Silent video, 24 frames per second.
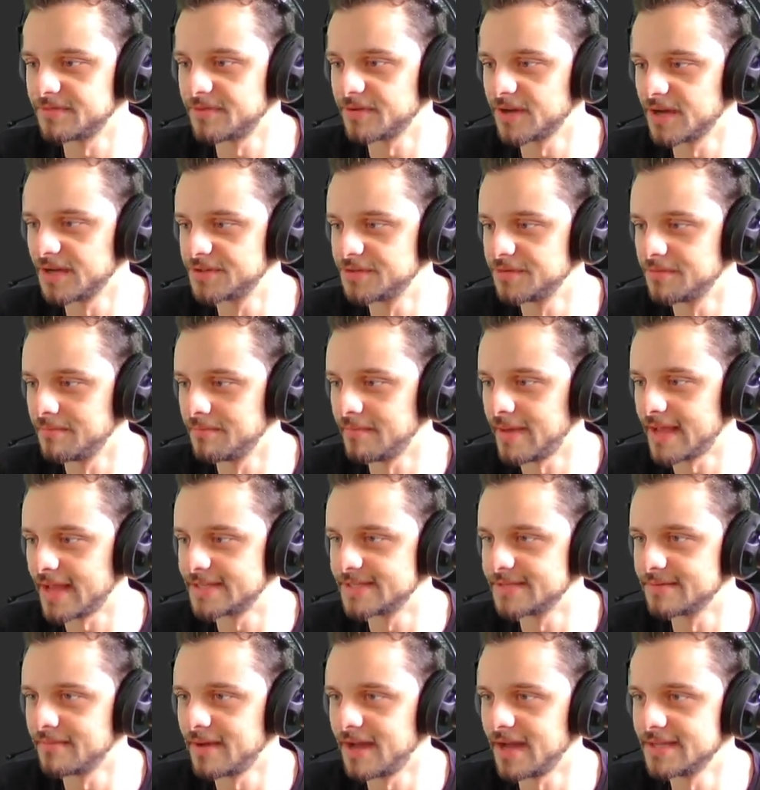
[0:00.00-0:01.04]
I forgot to
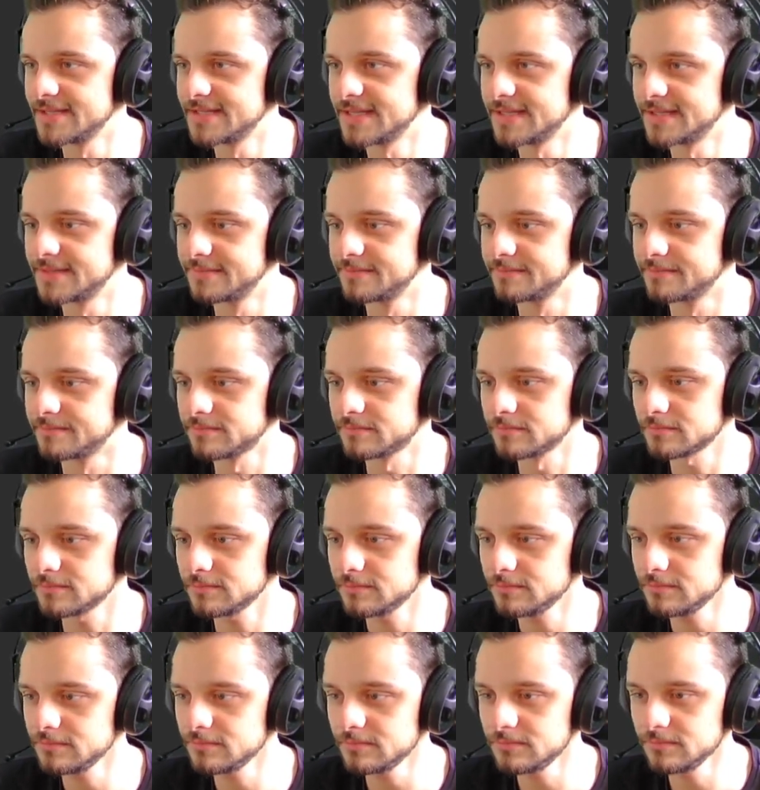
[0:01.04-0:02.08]
maximize it.
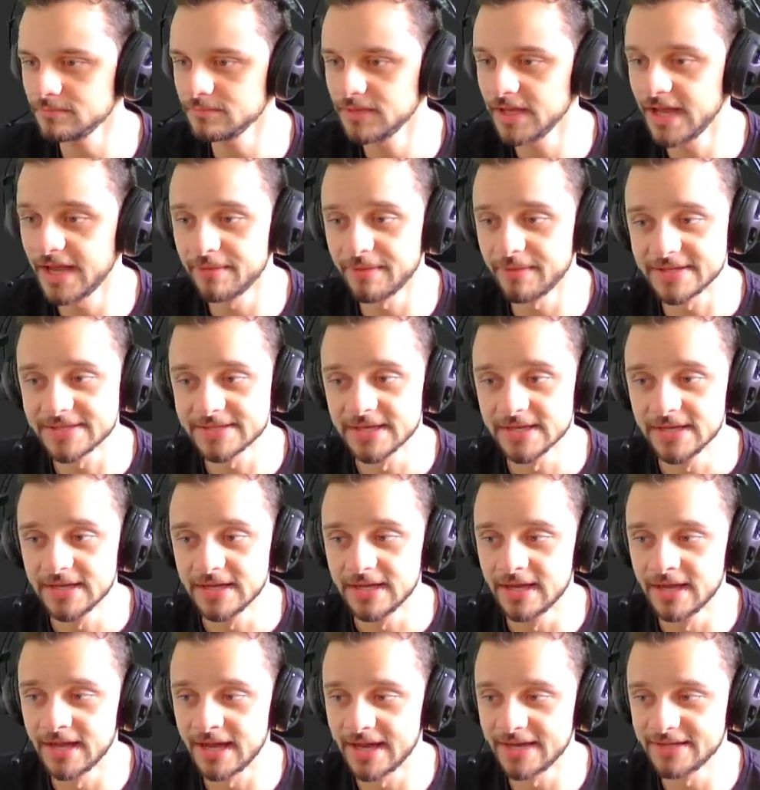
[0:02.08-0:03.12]
Anyways,
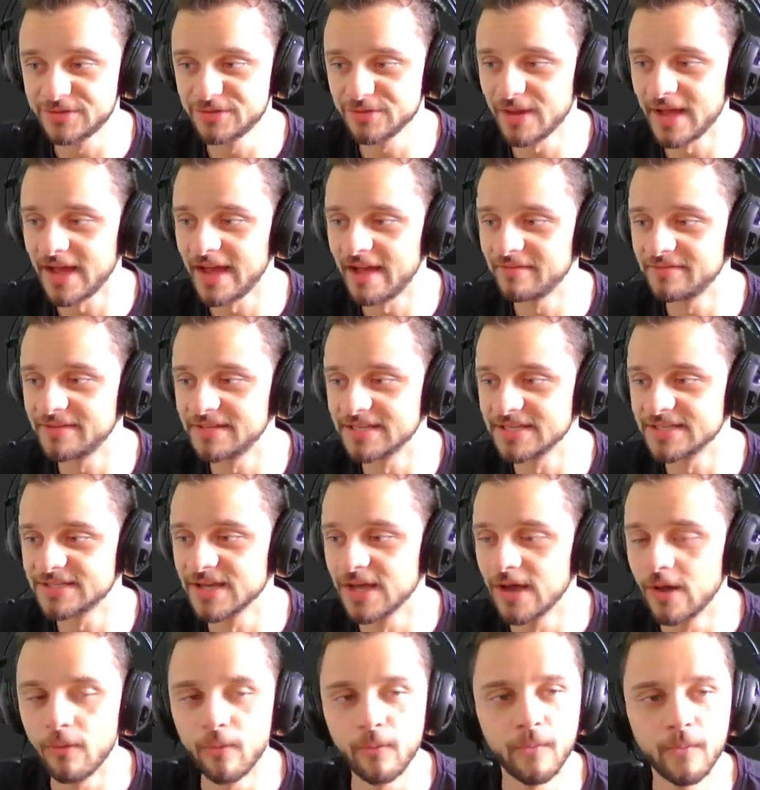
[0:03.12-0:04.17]
I do have this
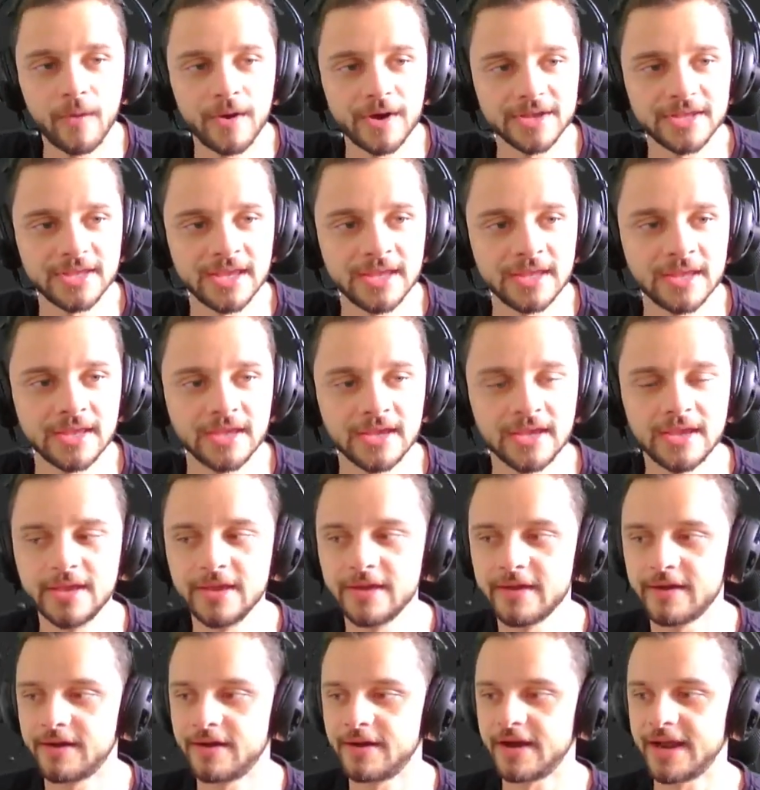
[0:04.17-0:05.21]
working
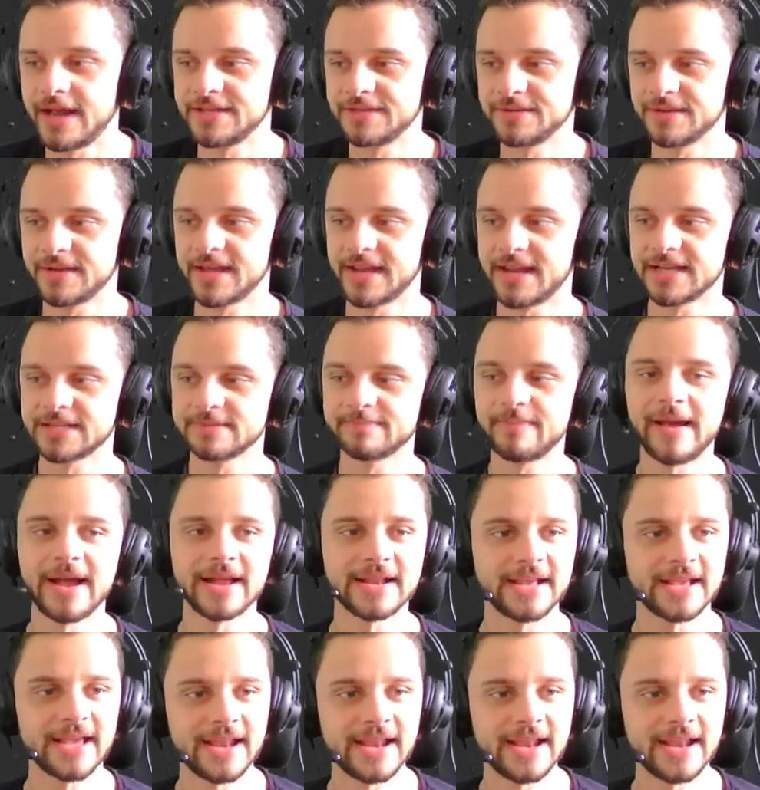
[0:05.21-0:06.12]
here, as you can expect.